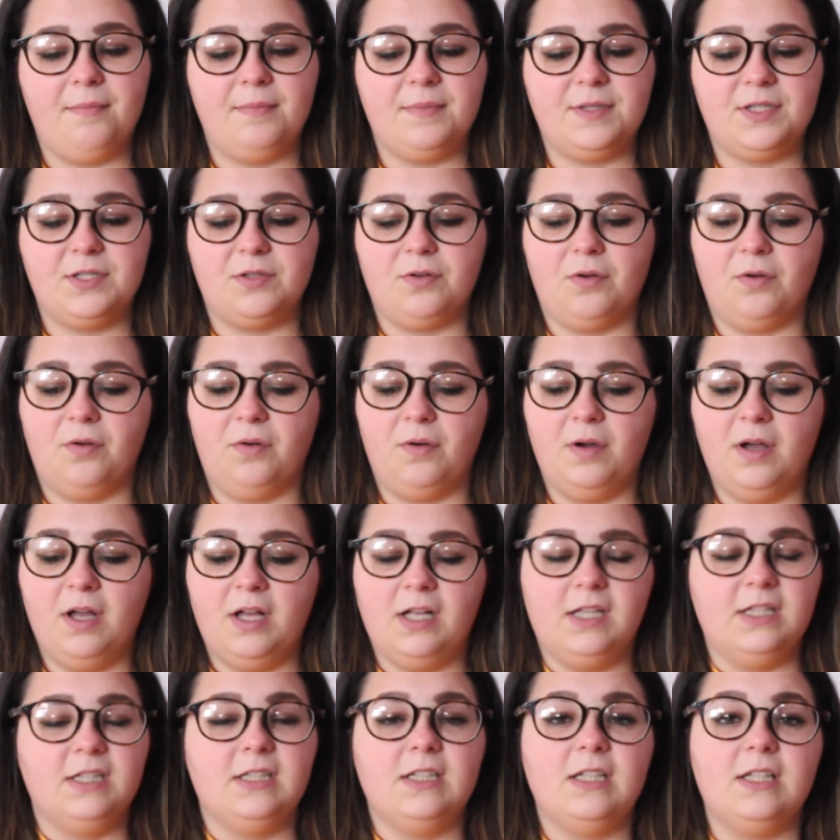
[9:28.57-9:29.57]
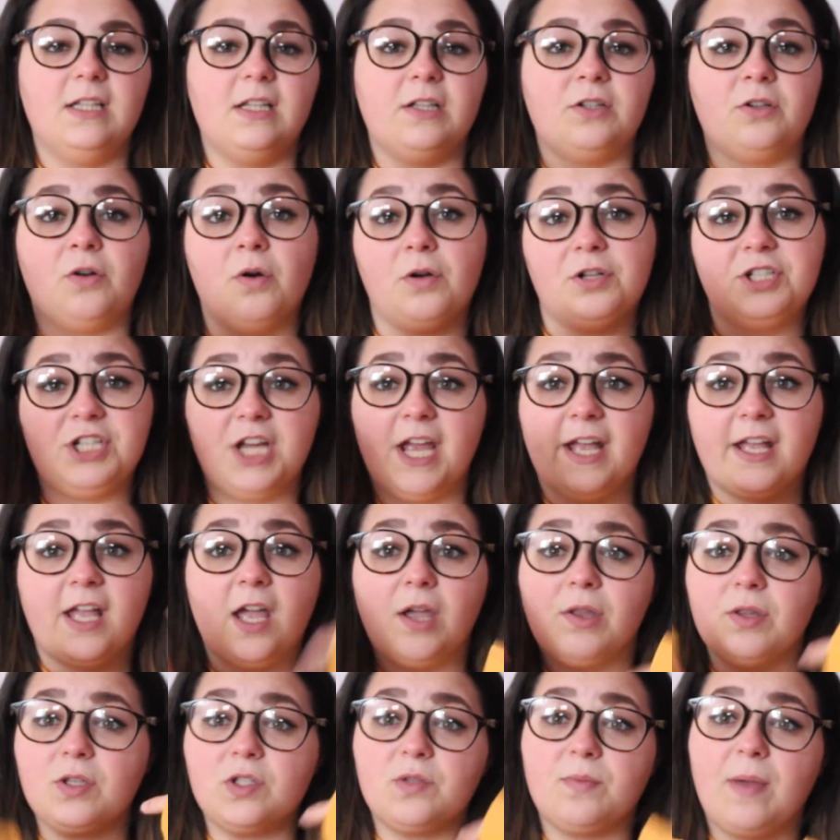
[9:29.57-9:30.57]
So go check
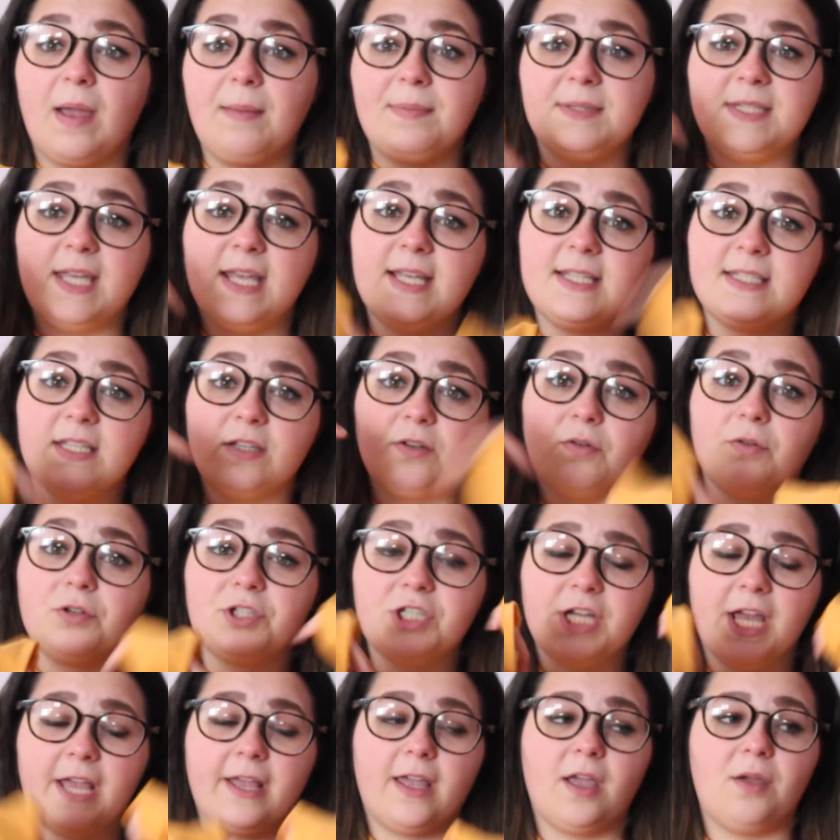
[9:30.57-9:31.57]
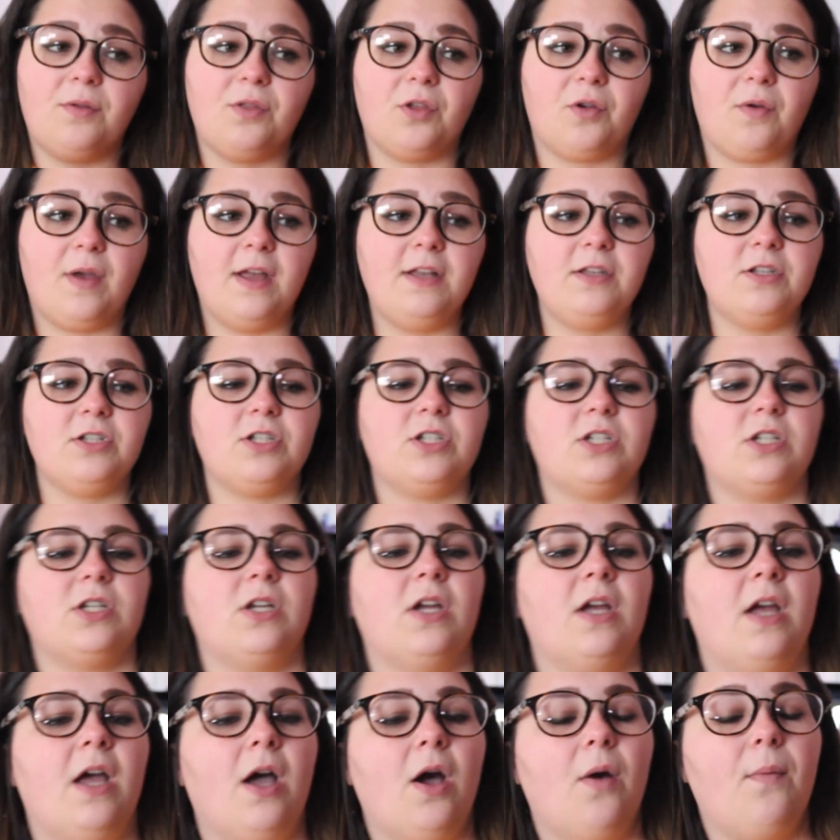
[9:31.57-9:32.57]
out those websites and go check out The
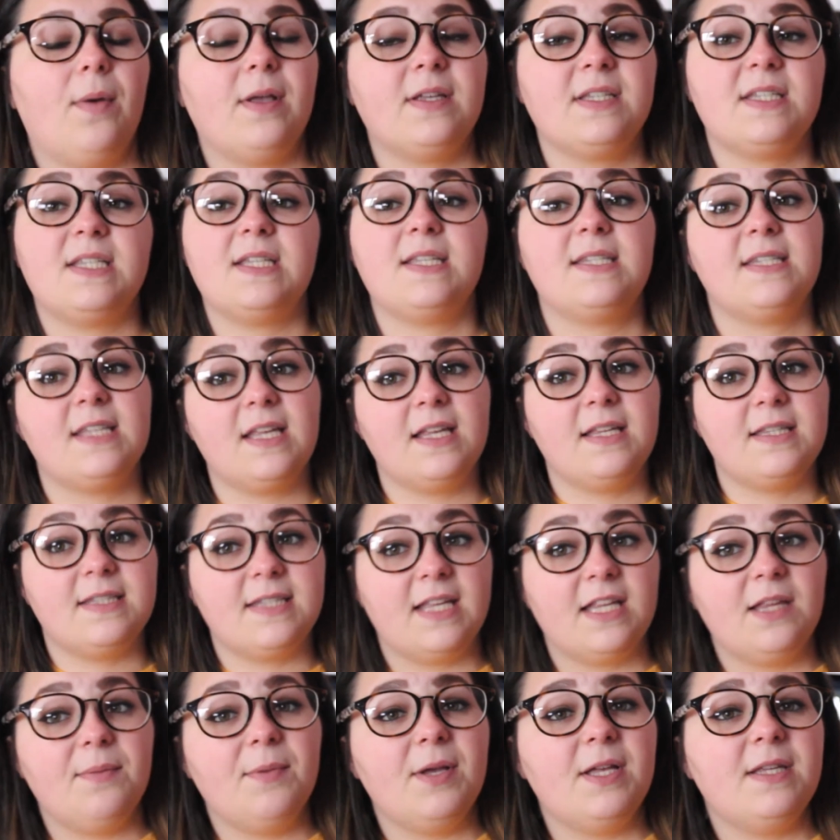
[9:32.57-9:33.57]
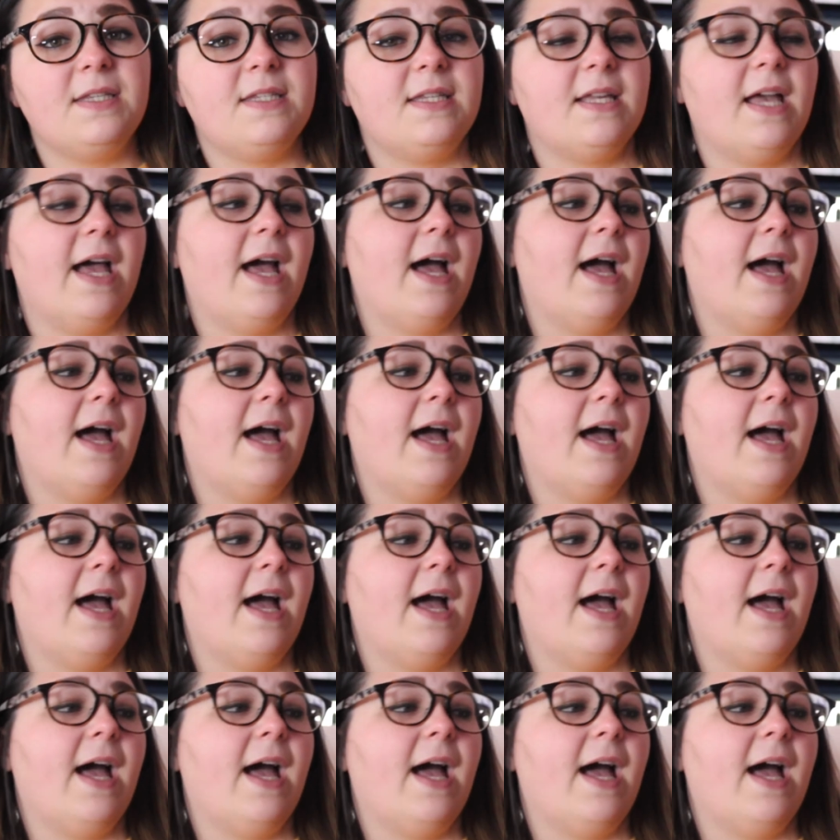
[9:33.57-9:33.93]
Grinch whilst it's still in cinemas.